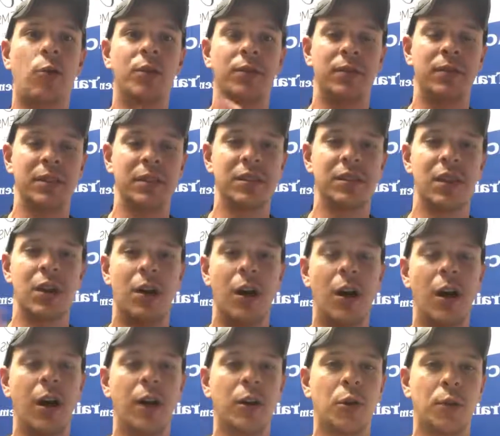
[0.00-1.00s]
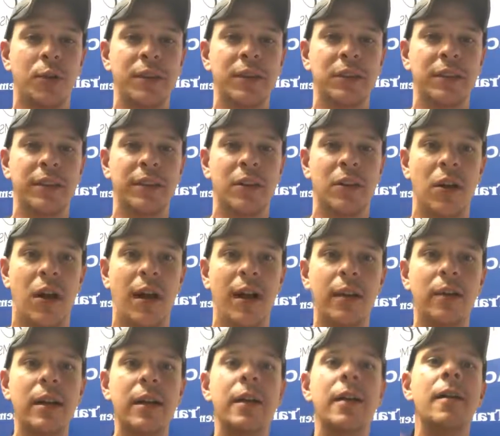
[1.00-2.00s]
what is green lit and
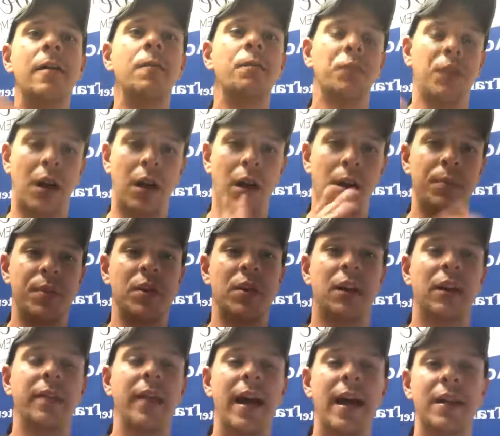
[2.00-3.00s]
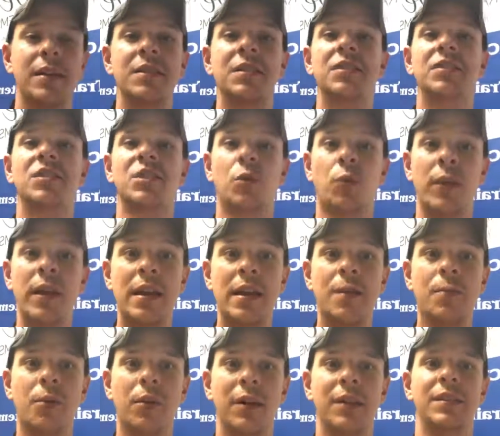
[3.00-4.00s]
not. Beyond that is a
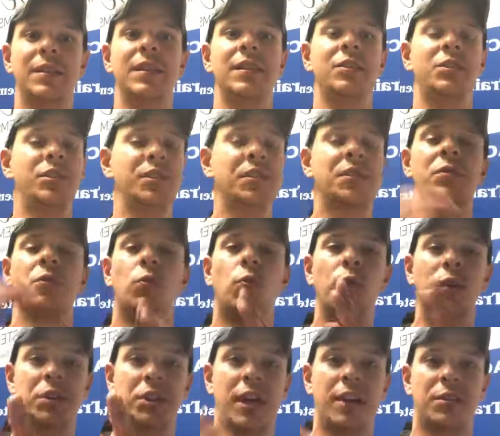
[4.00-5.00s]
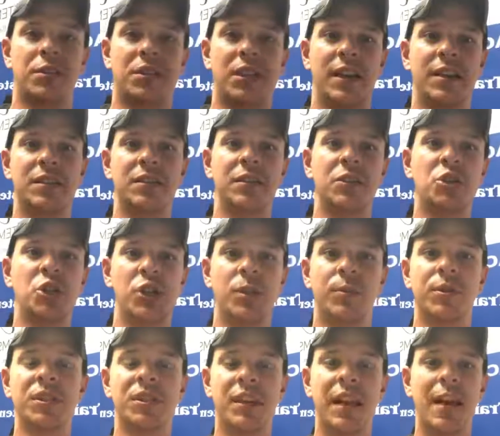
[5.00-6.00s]
screening process, just which exercises at the gym
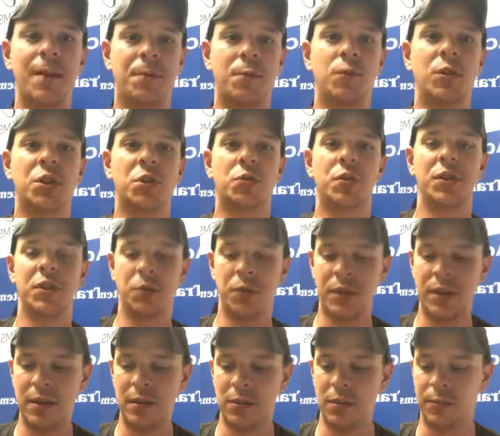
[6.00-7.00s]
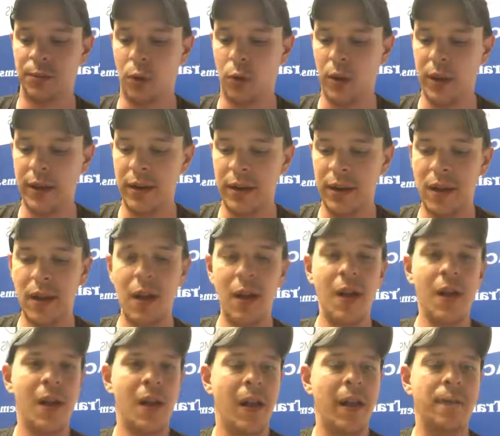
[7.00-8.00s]
are safe and which ones do we need to avoid.
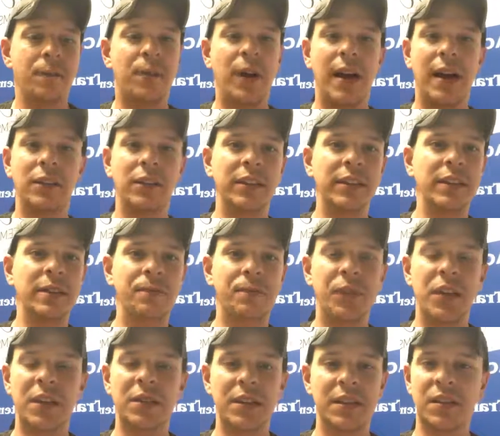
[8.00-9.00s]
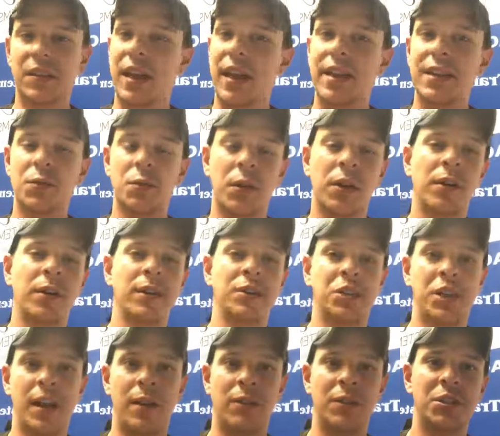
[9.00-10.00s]
And finally, in this case, we're going to
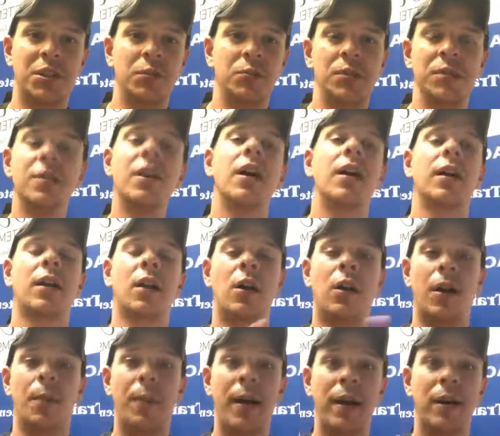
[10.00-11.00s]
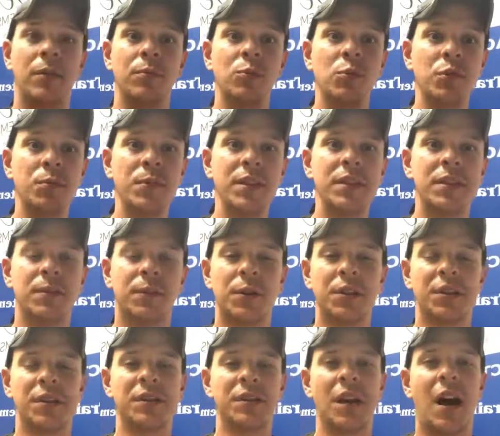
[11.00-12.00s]
challenge it with compound movements
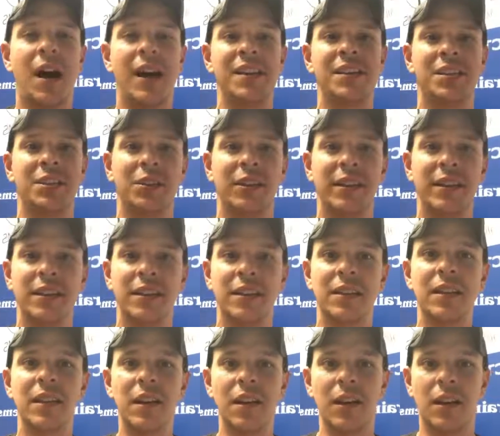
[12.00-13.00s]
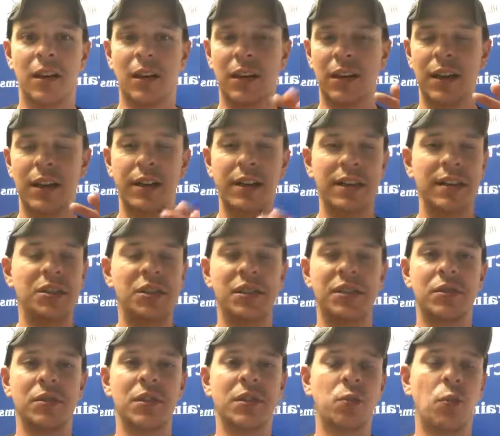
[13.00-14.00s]
versus isolating it. Again,
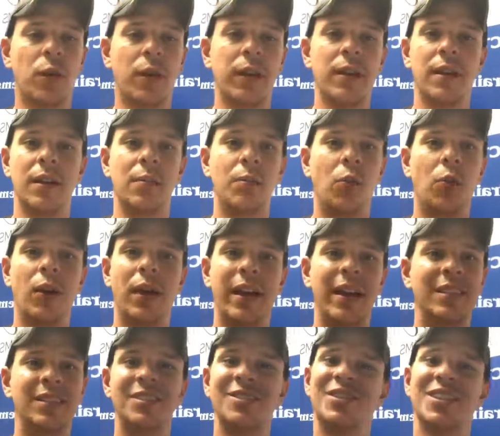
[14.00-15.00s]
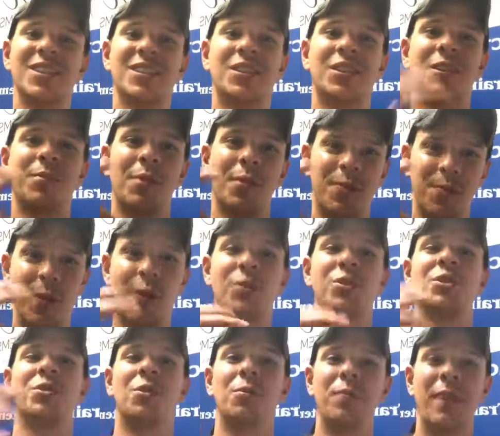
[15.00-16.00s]
just so it's working in a more, I hate to use this term, but
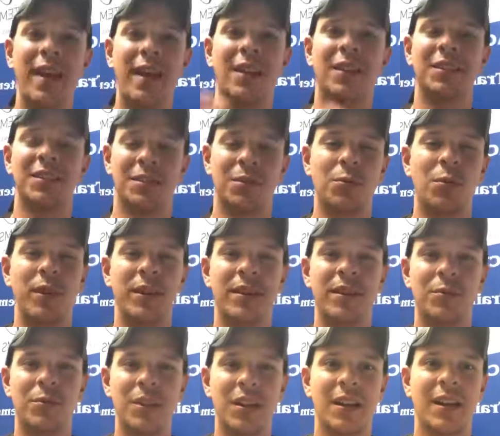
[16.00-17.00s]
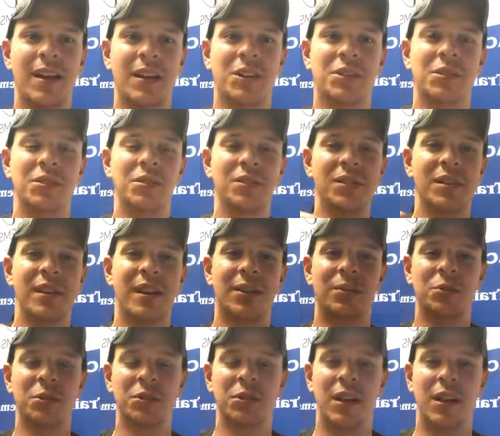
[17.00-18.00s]
functional manner, some way that we can actually use it out
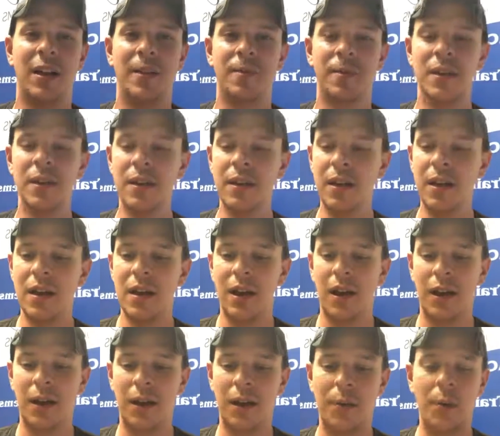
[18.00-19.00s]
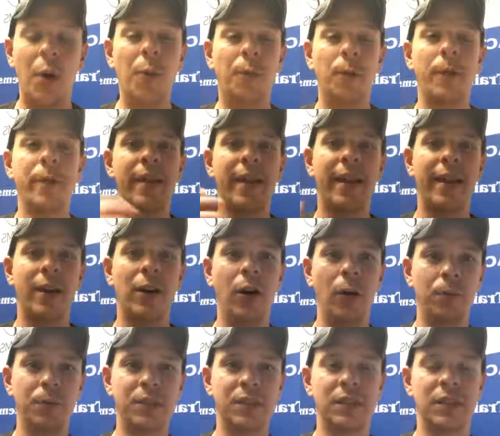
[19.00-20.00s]
in real life. Hopefully that
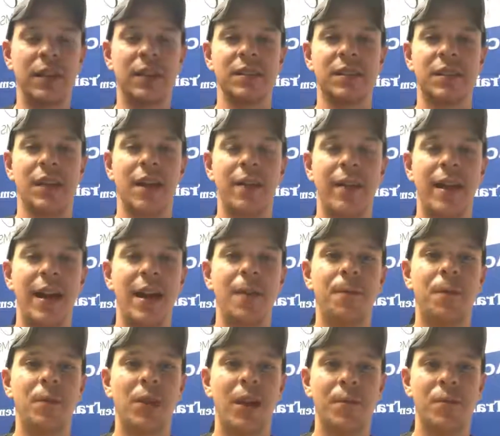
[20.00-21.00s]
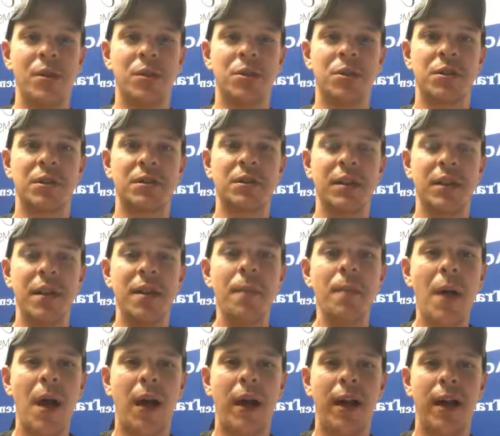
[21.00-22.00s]
helps. Outside of that, if you like me on your
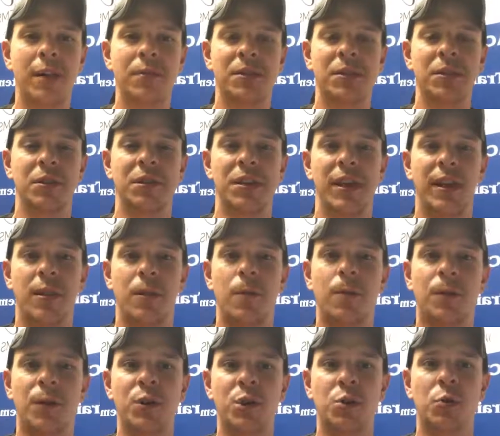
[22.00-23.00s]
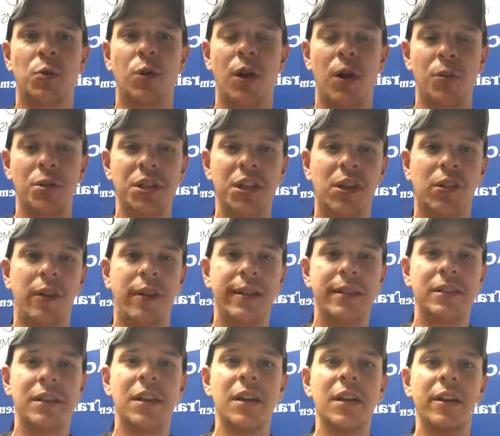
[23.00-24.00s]
team, I am still taking on virtual coaching
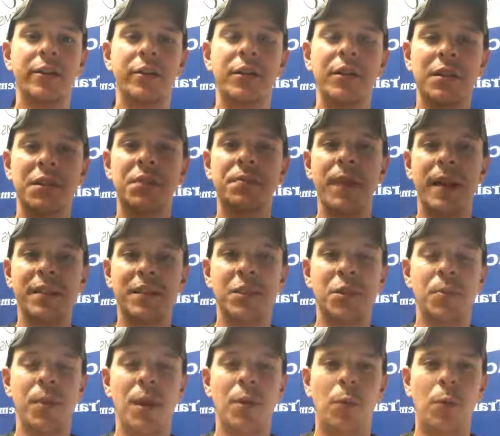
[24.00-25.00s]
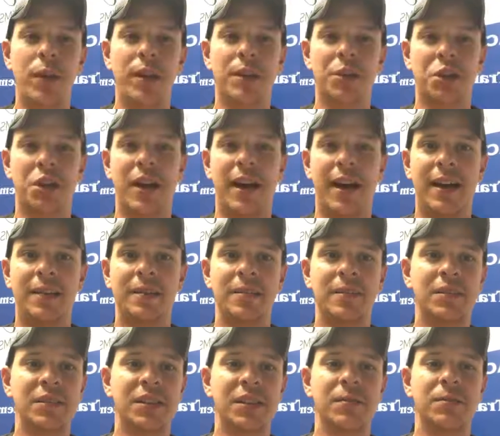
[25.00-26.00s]
clients. You can just message me, we could chat
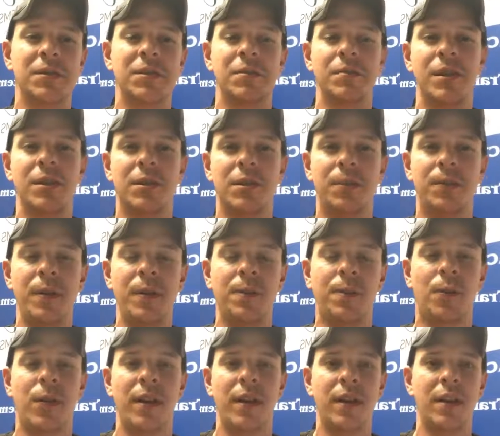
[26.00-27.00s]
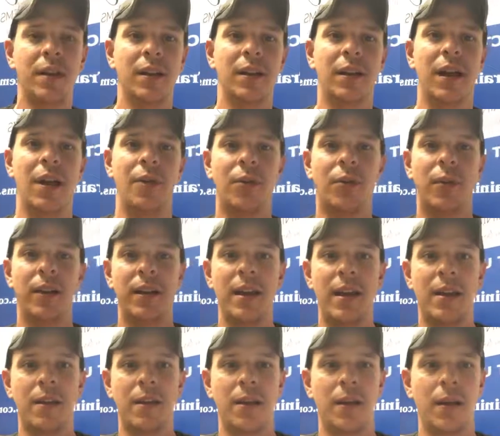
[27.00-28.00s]
and see if this will be a good fit for you. Have a great
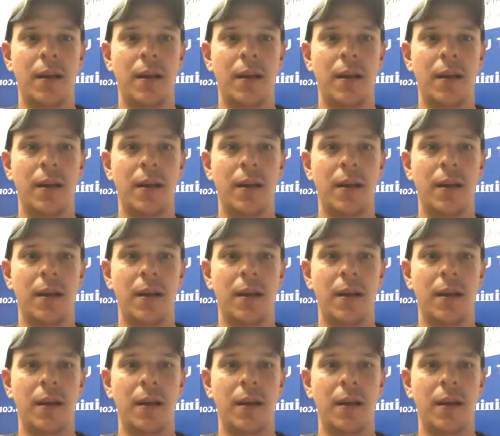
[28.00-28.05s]
day.